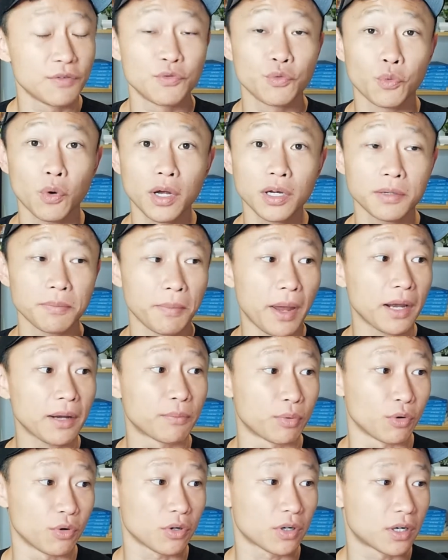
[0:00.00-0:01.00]
If you want a
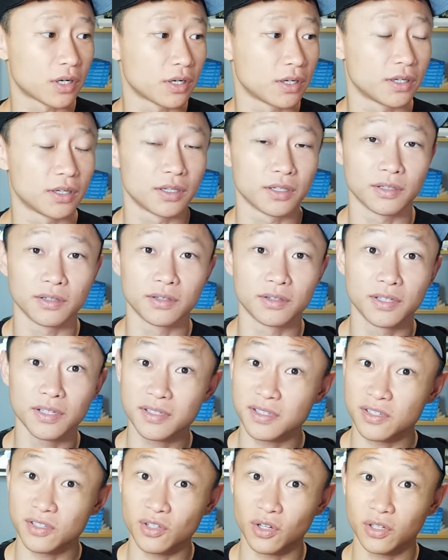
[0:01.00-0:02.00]
MacBook,
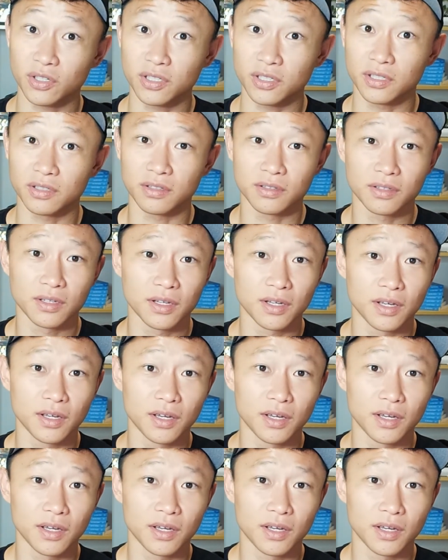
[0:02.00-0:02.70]
this is not it.